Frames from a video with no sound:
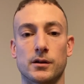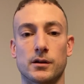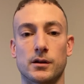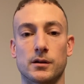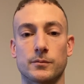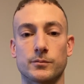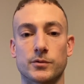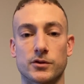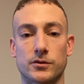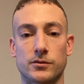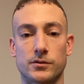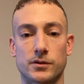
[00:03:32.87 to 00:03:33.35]

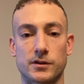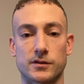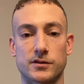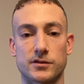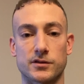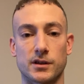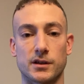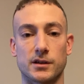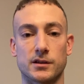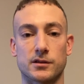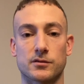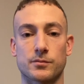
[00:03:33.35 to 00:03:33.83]
So you can
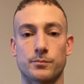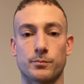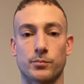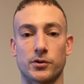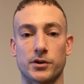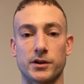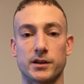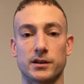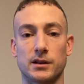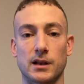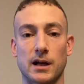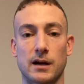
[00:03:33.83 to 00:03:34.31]
see it's
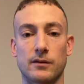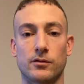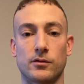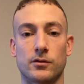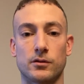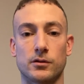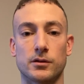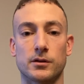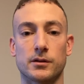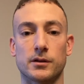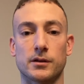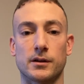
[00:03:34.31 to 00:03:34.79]
pretty
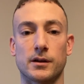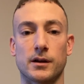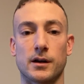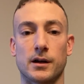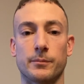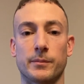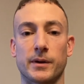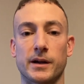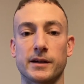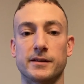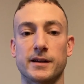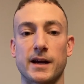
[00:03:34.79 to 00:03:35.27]
level on
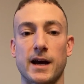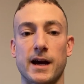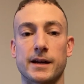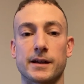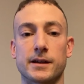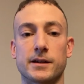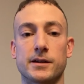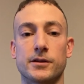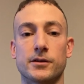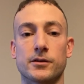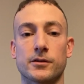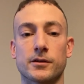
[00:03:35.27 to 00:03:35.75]
my data
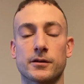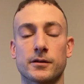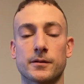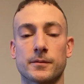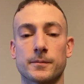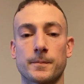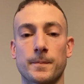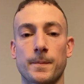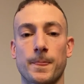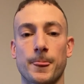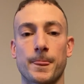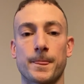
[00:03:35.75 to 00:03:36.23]
here.
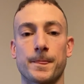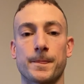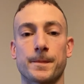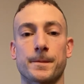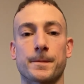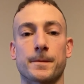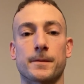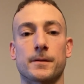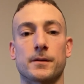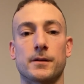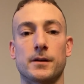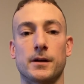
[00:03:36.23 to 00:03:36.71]

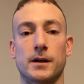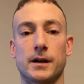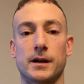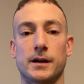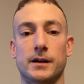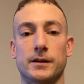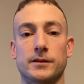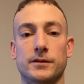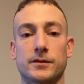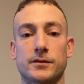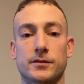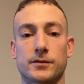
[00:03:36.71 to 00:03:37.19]

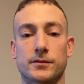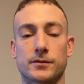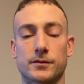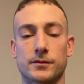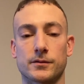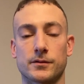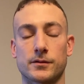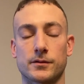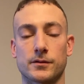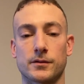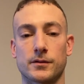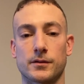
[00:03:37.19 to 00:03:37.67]
And
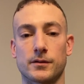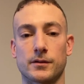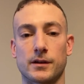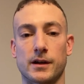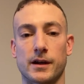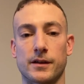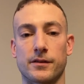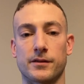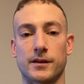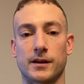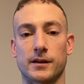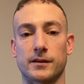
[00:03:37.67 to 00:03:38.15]

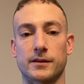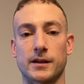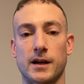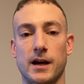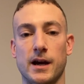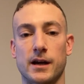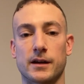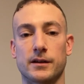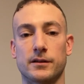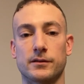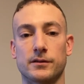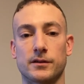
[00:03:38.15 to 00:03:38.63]
I think
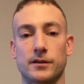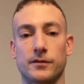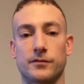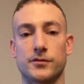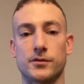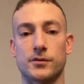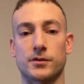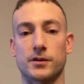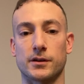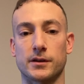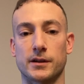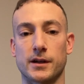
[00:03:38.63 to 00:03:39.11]
that if
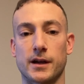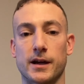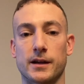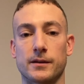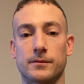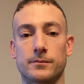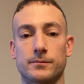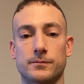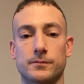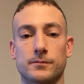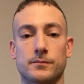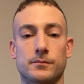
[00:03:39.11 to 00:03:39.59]
you can
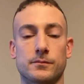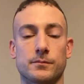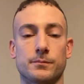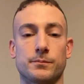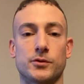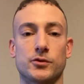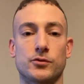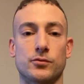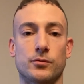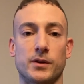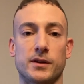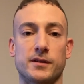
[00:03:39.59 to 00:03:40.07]
get
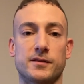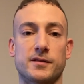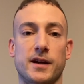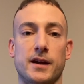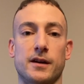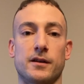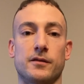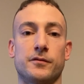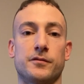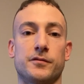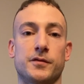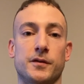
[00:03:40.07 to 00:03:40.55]
between
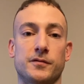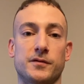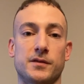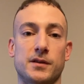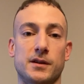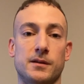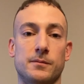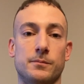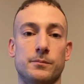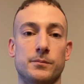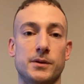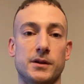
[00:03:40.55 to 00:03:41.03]
10 and
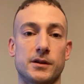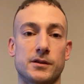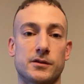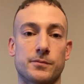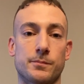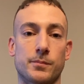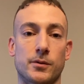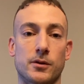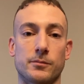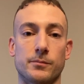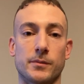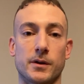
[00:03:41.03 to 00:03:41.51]
15 beats
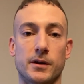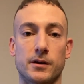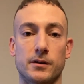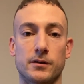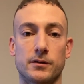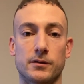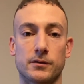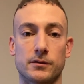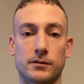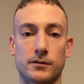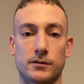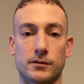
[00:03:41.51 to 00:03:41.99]
per
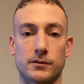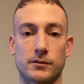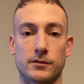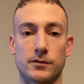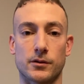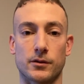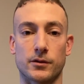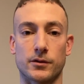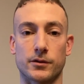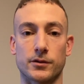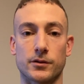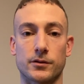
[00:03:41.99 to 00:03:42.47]
minute
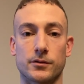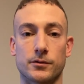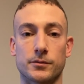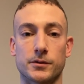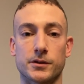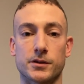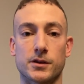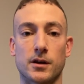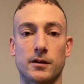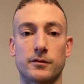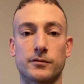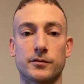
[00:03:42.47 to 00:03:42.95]
during your
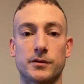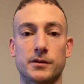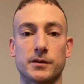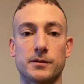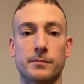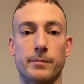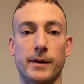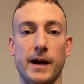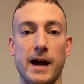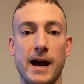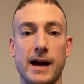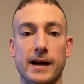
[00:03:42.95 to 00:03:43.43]
recovery
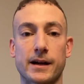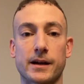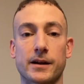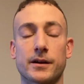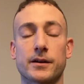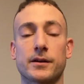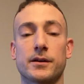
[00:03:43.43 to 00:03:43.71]
back,